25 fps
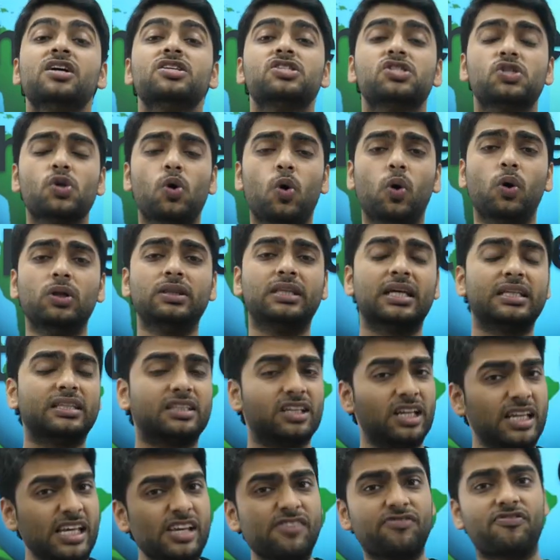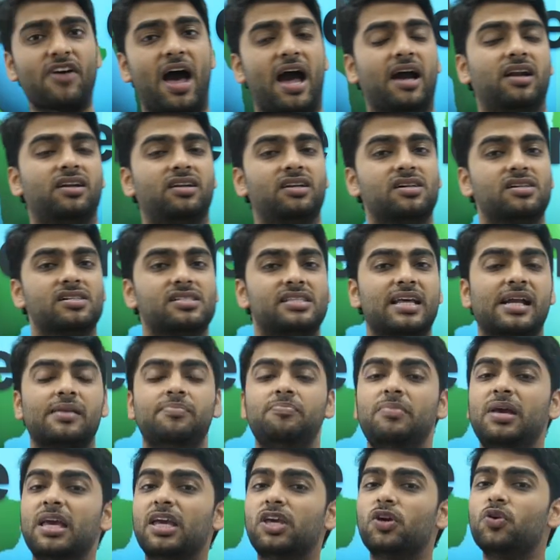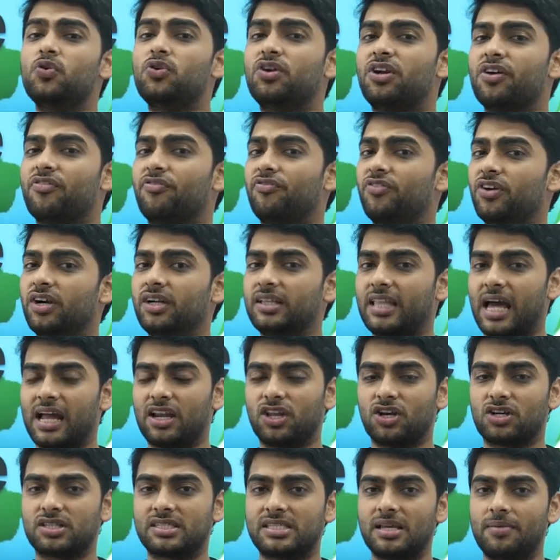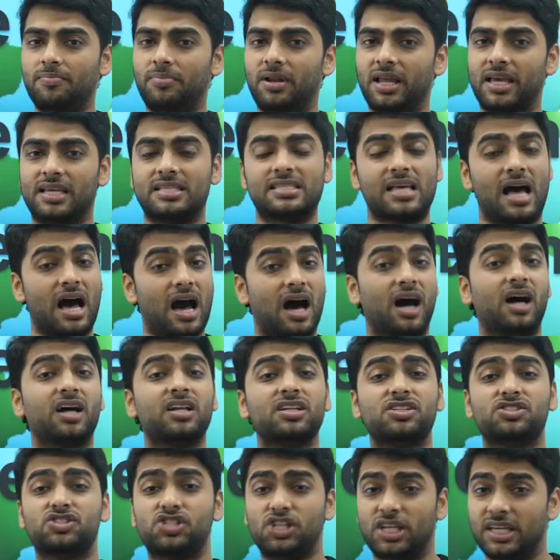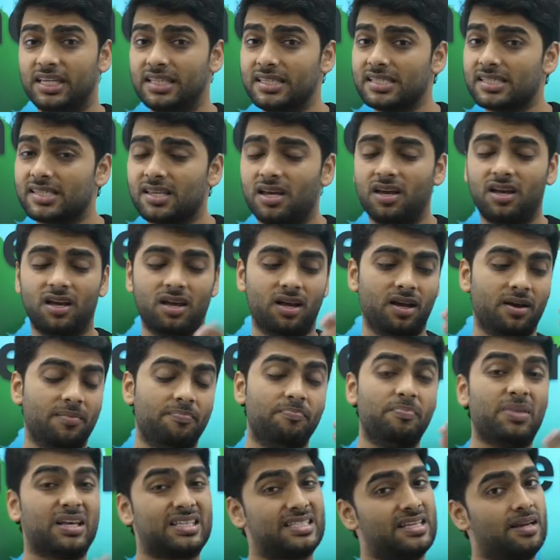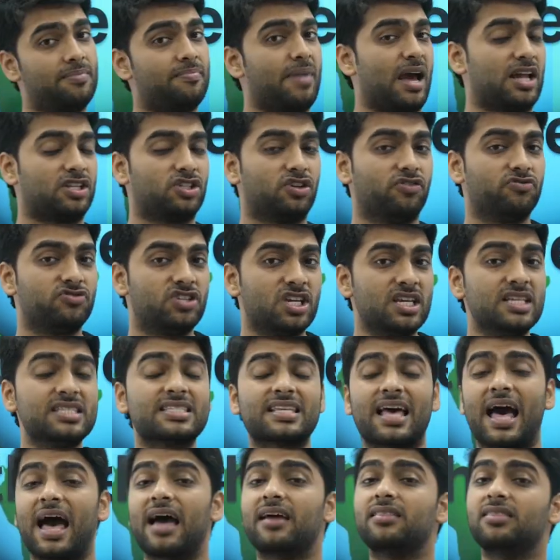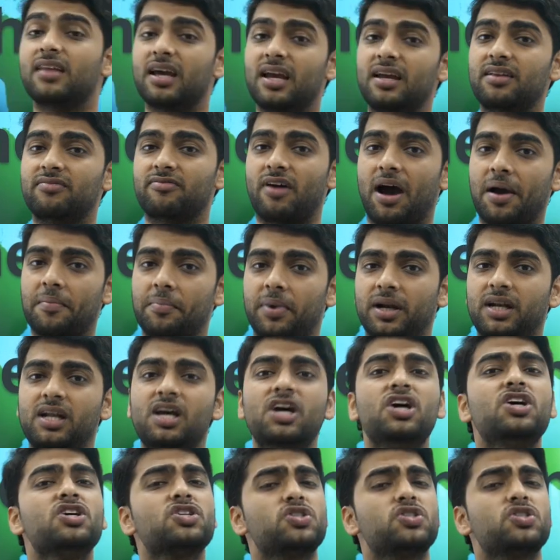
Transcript: So the three factors that make you different than your siblings are genes, mix and match of genes, and the environment.